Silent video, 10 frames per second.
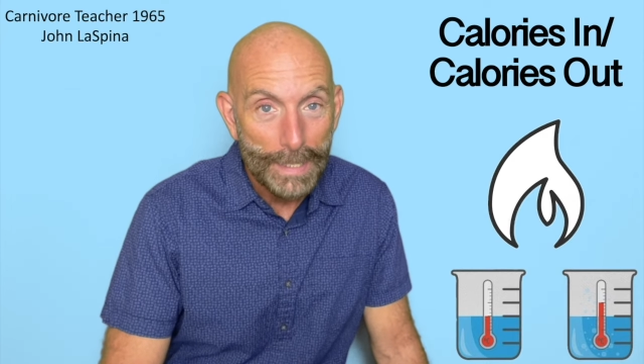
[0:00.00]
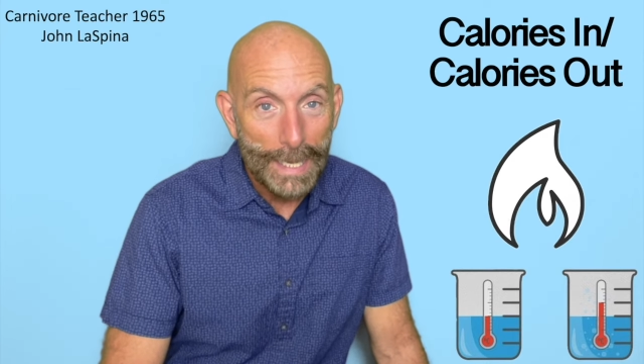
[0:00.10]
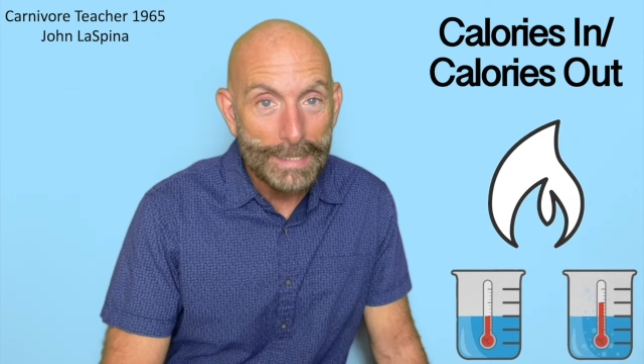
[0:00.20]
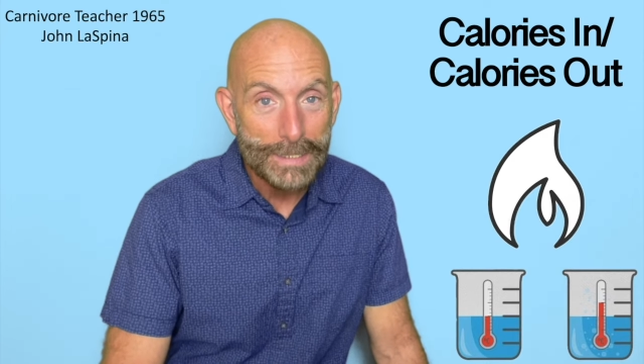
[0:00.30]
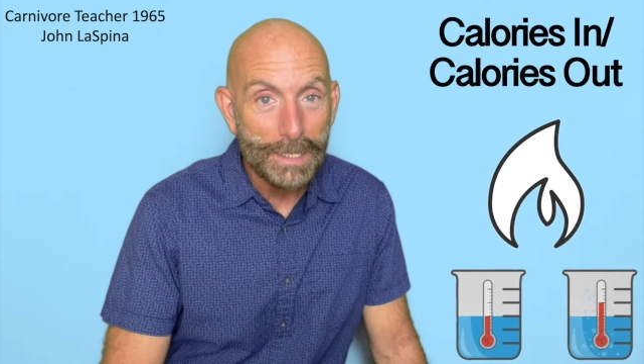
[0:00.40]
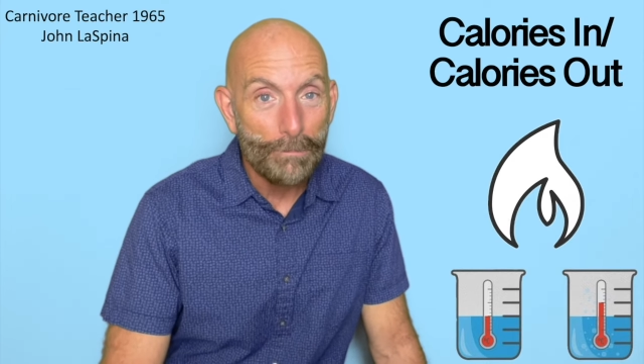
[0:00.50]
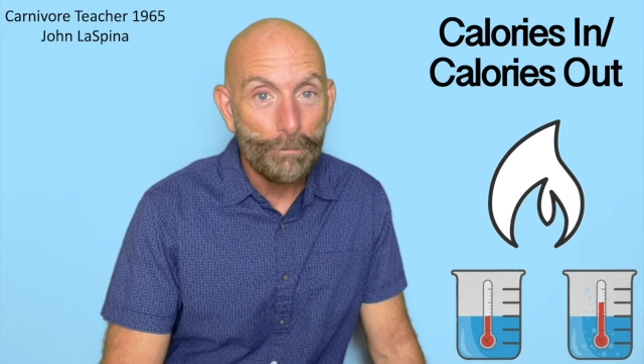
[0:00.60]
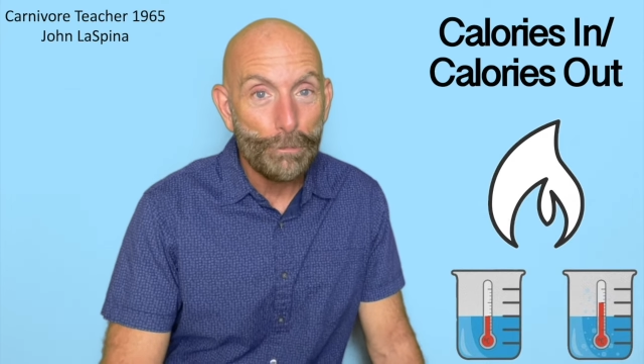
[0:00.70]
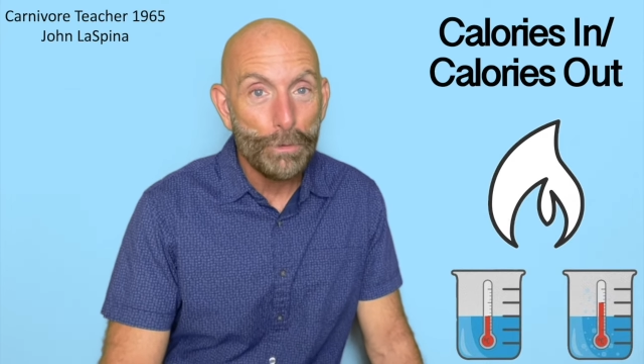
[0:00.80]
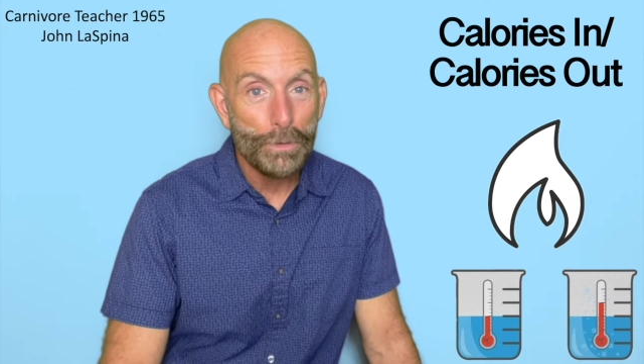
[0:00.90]
And some
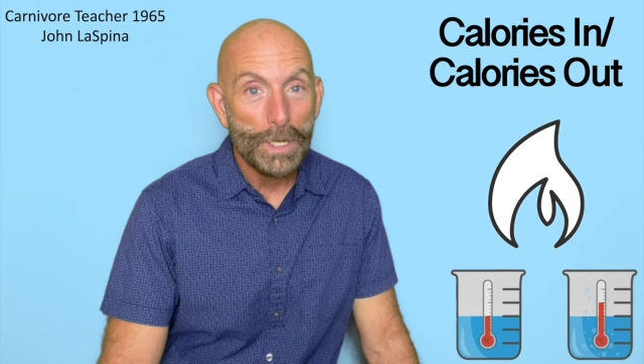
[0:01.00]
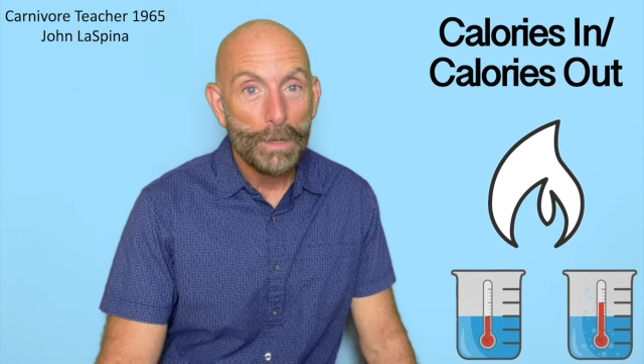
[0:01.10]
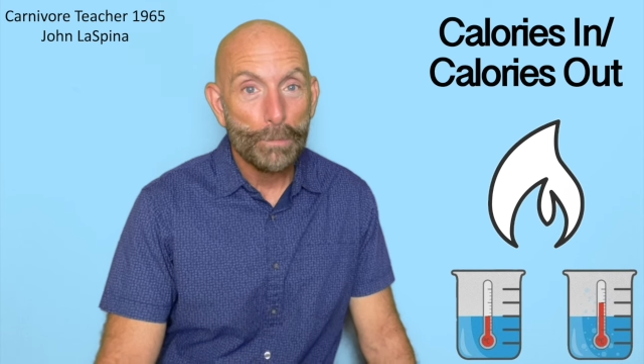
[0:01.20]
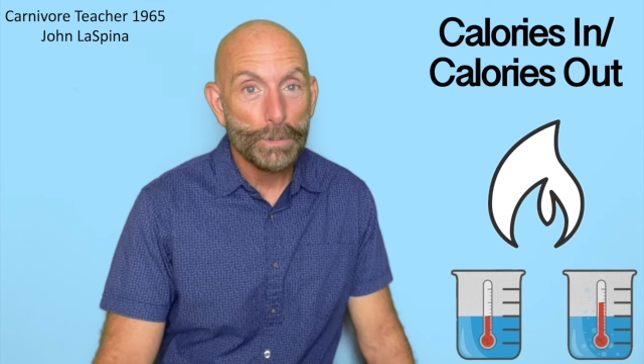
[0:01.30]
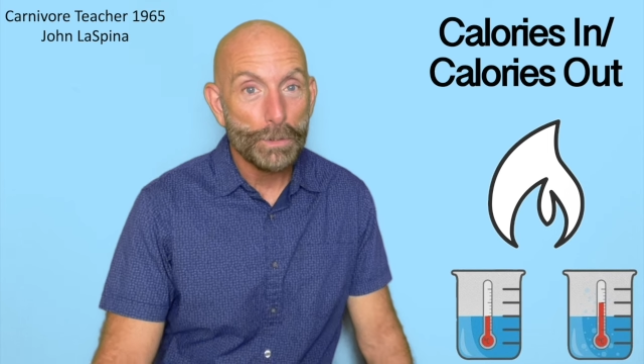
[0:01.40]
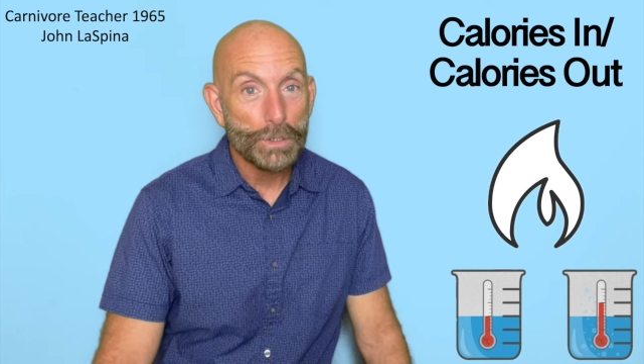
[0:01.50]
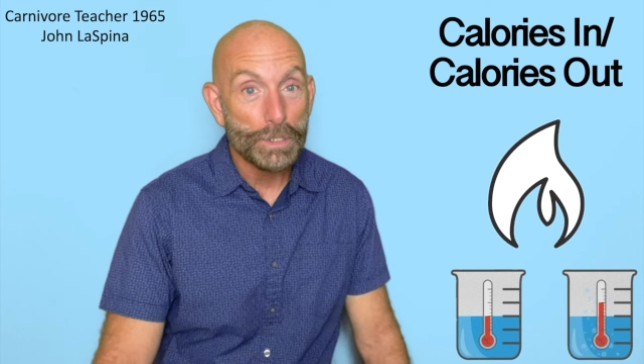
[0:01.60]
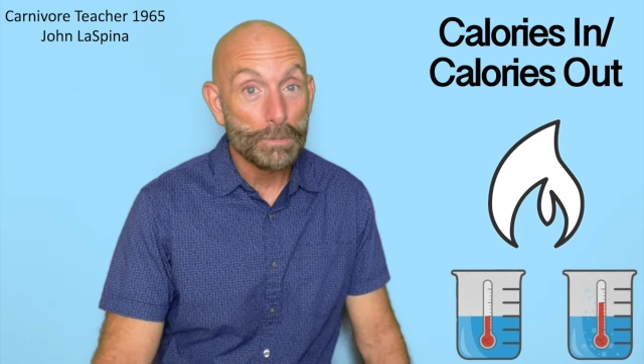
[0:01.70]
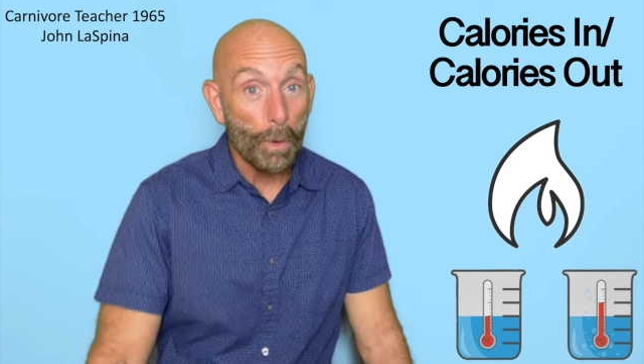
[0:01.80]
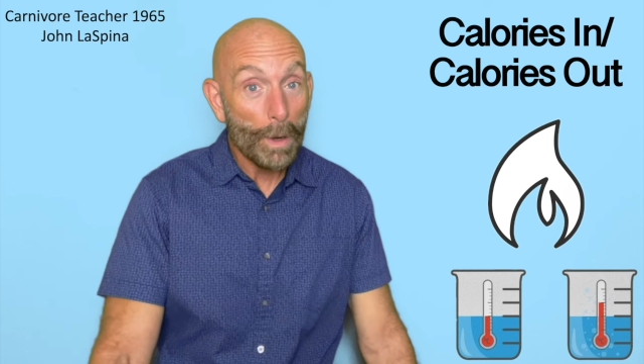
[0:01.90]
food
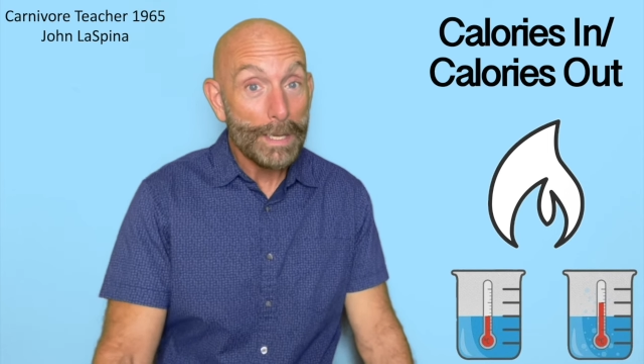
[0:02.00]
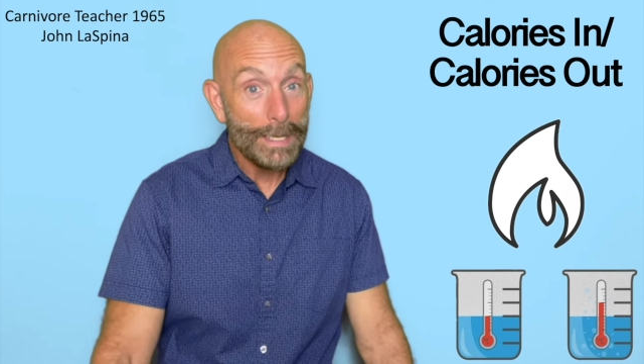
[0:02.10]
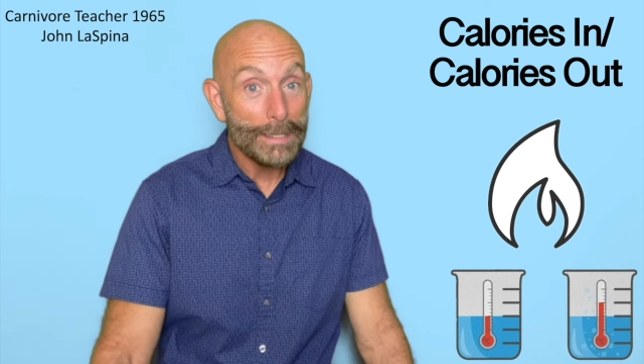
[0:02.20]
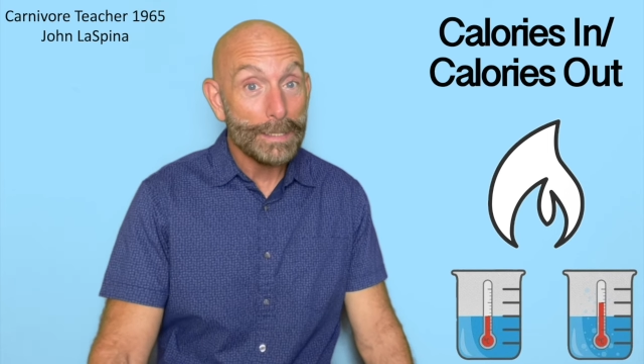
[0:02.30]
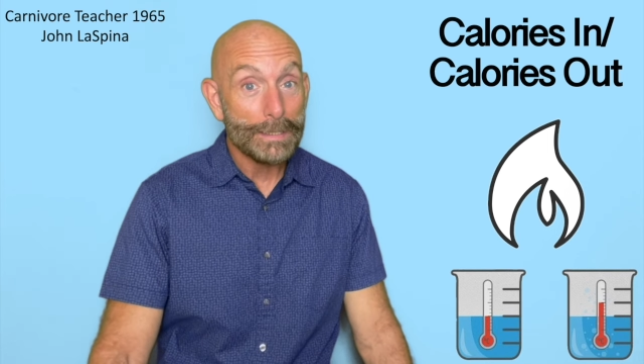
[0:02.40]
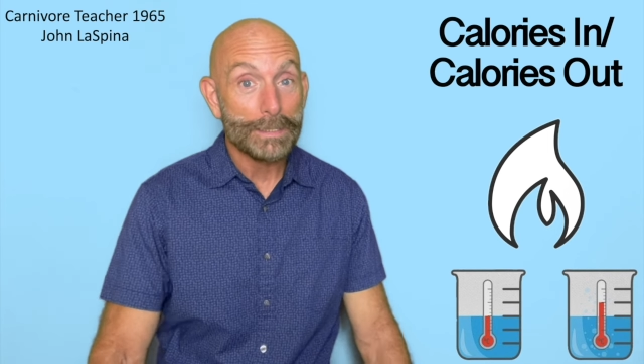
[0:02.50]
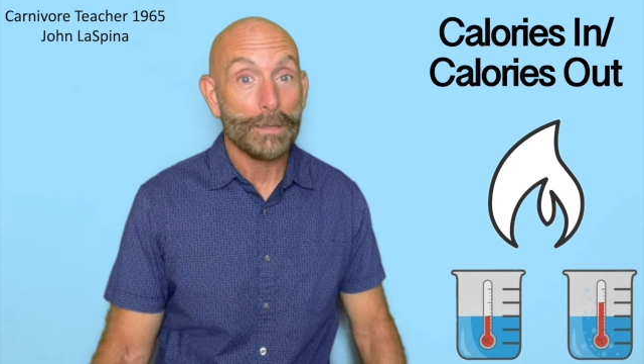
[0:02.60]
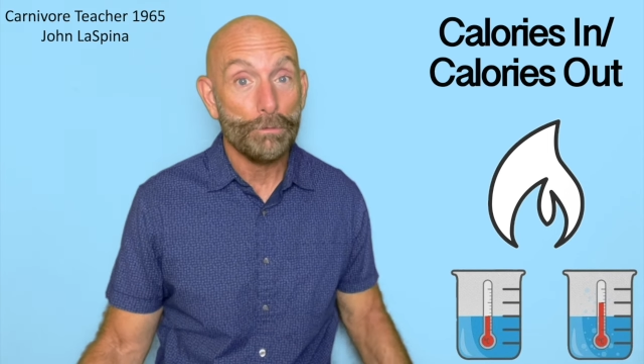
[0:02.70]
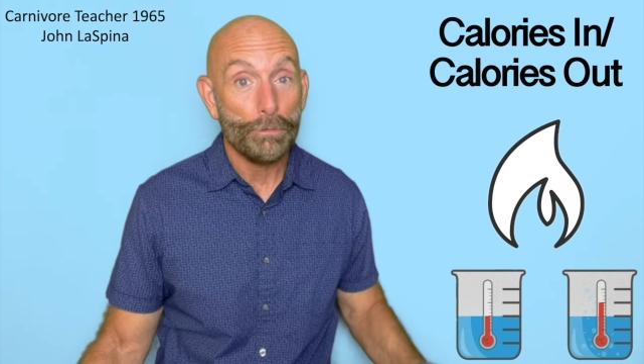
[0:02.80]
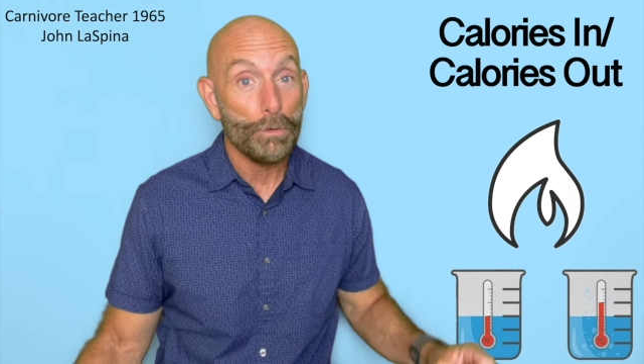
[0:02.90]
produces more heat and
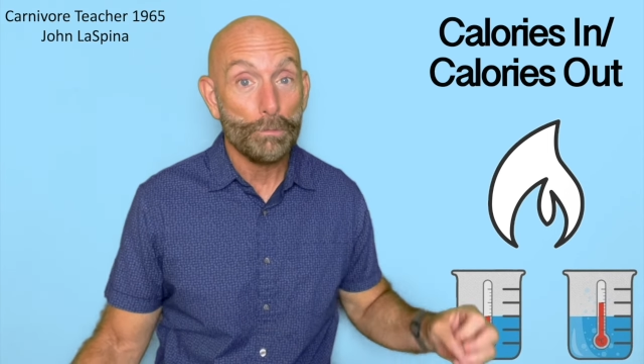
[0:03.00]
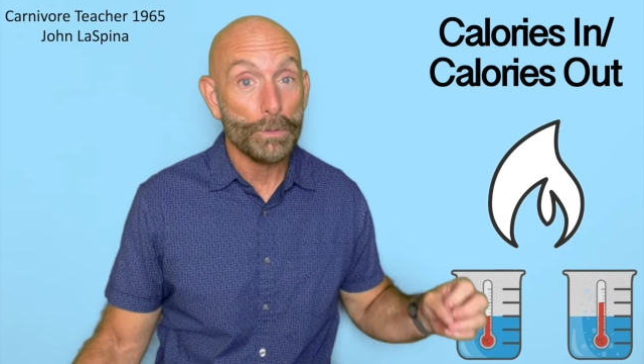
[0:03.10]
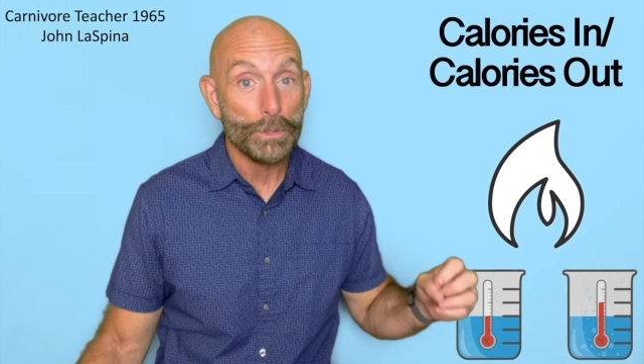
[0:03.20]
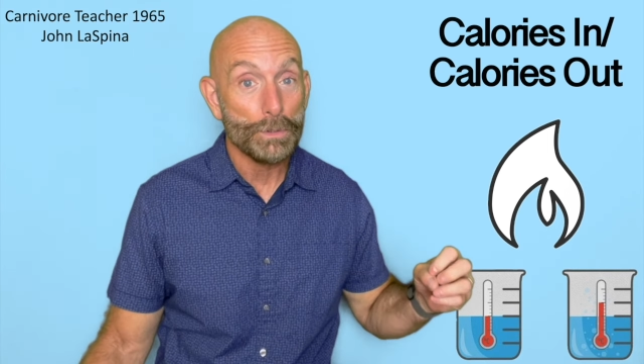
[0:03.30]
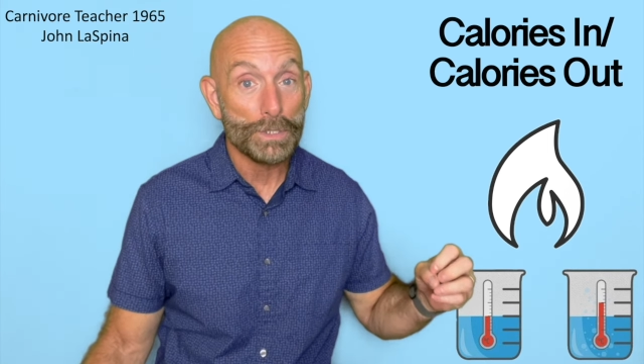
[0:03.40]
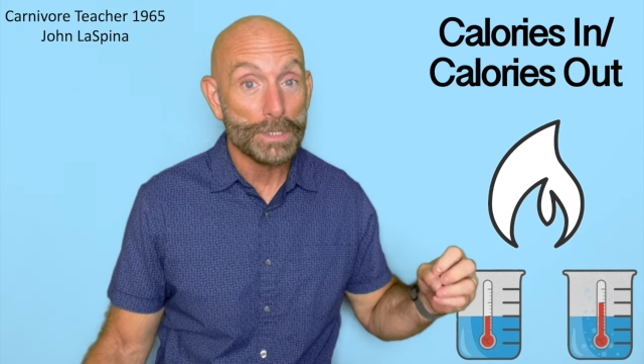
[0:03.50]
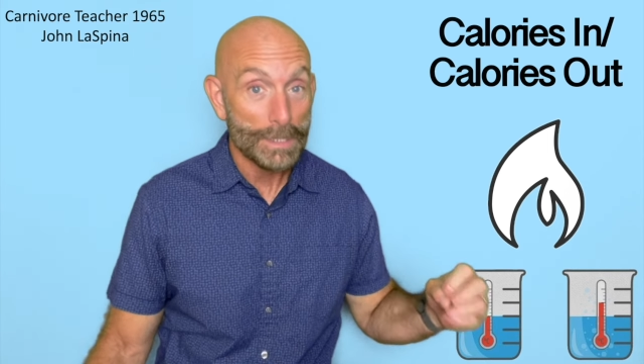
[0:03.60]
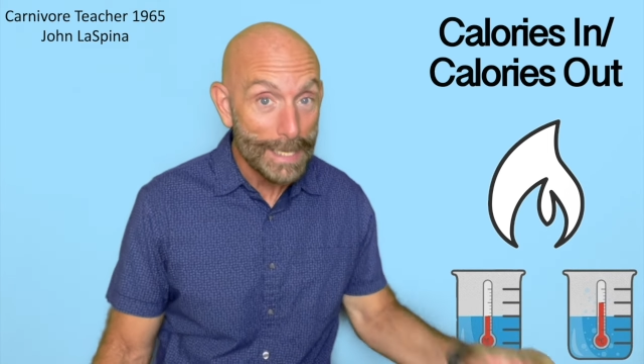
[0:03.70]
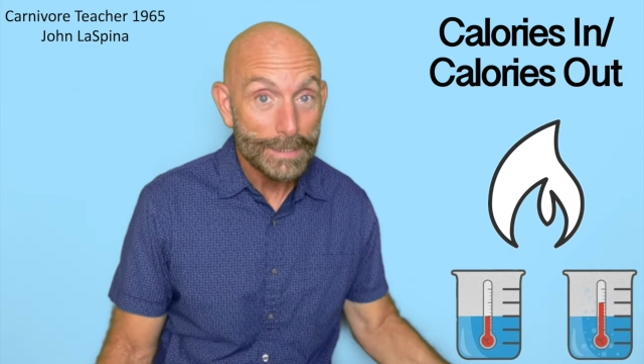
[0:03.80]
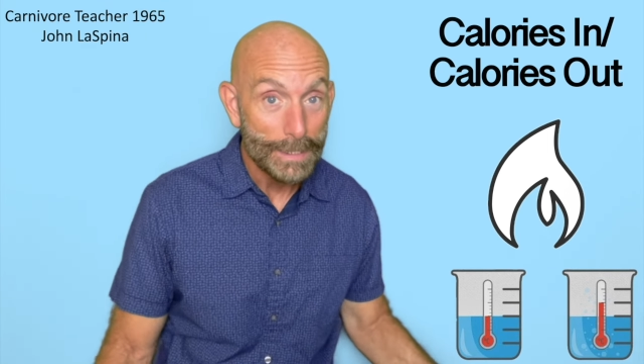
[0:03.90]
some food produces
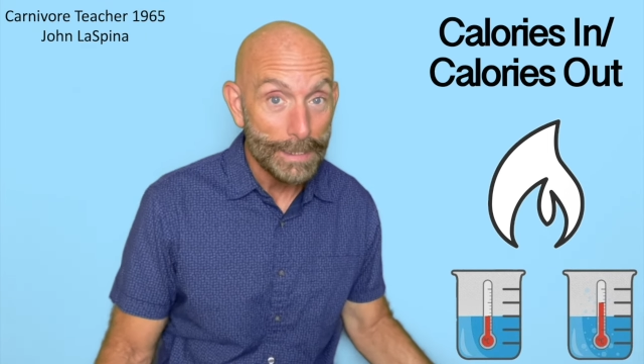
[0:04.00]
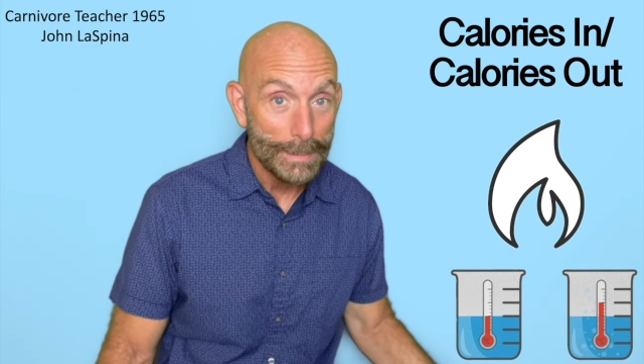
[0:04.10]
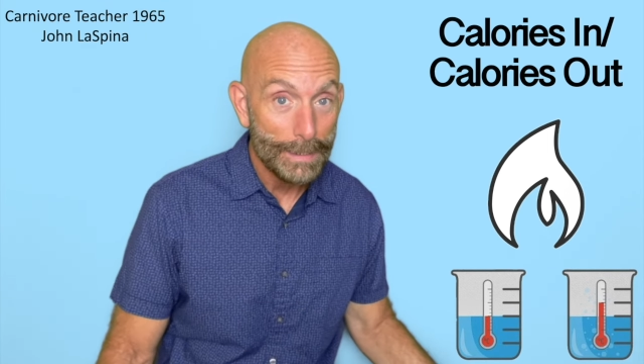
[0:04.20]
less heat.